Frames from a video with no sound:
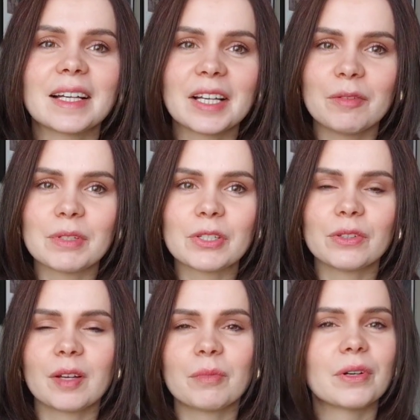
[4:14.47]

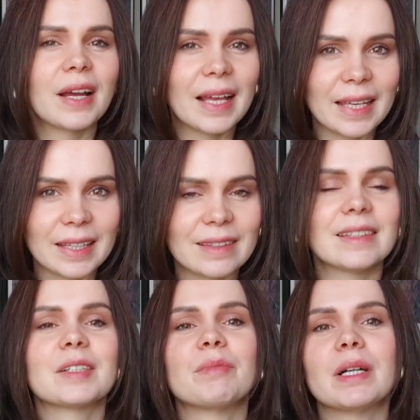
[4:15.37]
camisole number
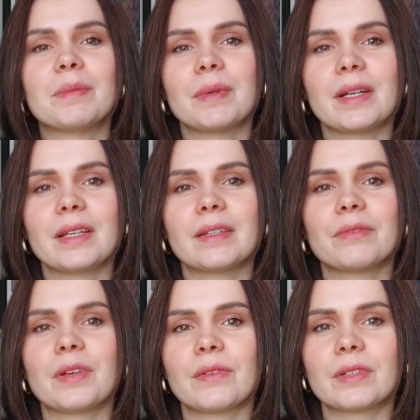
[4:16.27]
8 by my
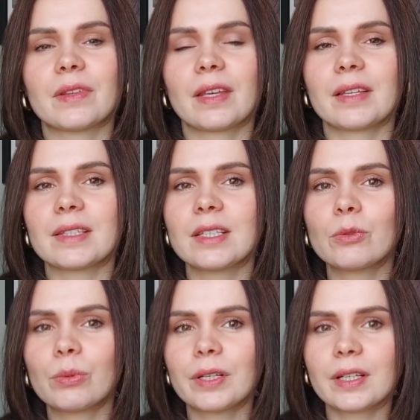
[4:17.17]
favorite things
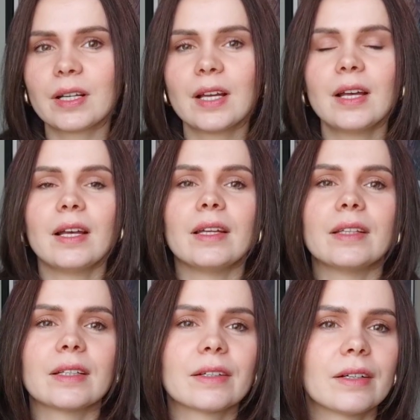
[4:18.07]
knitwear,
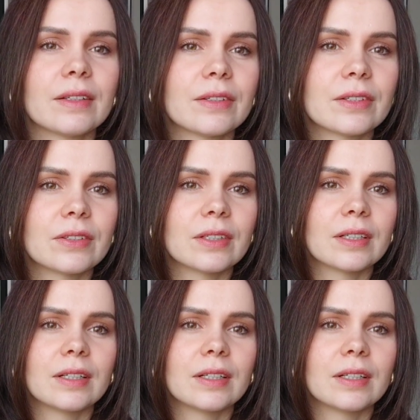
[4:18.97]
in the color